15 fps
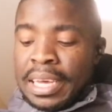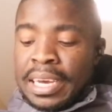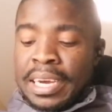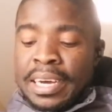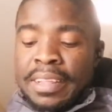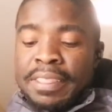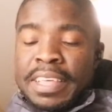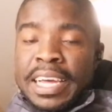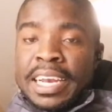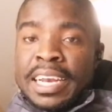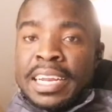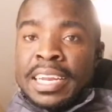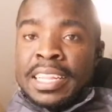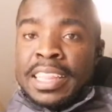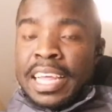
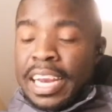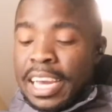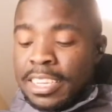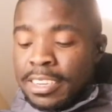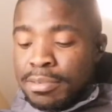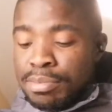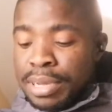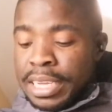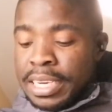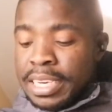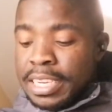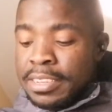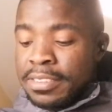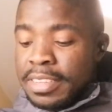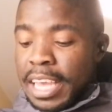Then the last bit
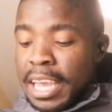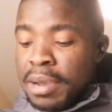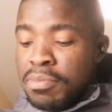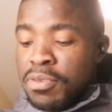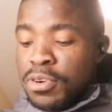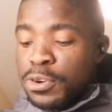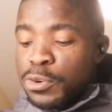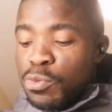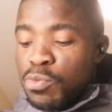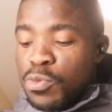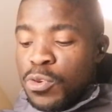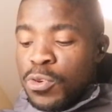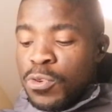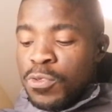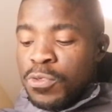is able to
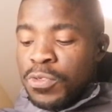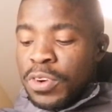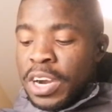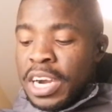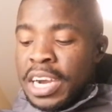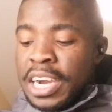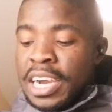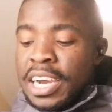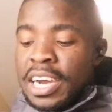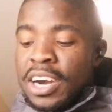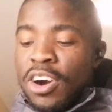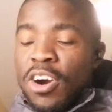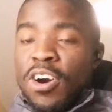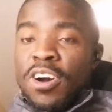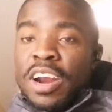move
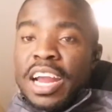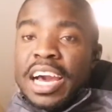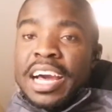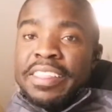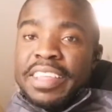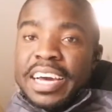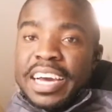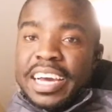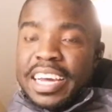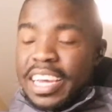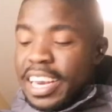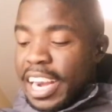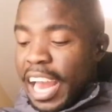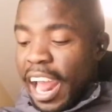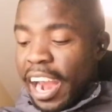all other
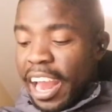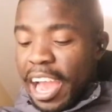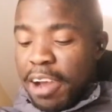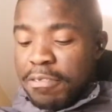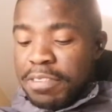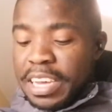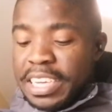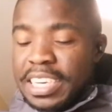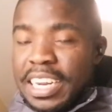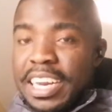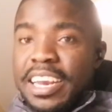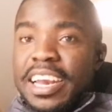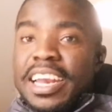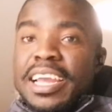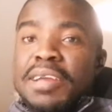
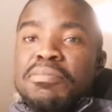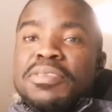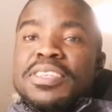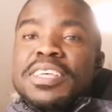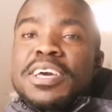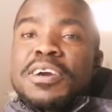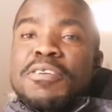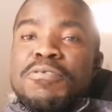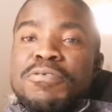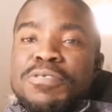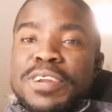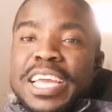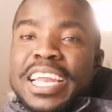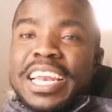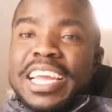non-affected limbs
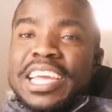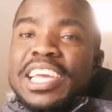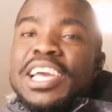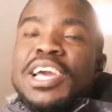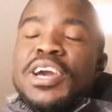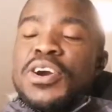freely.